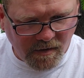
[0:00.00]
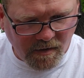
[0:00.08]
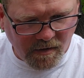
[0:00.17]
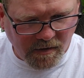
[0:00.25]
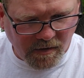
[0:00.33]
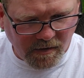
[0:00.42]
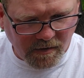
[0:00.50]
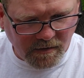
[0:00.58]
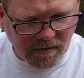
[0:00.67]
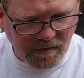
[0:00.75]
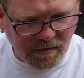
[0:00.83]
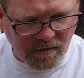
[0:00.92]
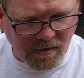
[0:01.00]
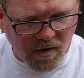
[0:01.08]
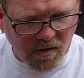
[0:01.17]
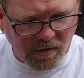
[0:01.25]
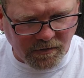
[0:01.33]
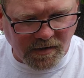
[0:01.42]
are
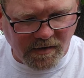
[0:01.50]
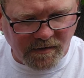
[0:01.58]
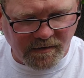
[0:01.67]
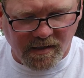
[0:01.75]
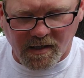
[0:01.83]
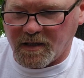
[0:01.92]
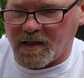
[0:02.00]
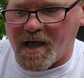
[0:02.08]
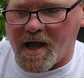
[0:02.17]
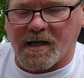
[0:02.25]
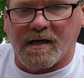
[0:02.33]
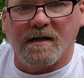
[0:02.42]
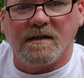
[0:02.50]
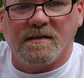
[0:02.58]
called the lock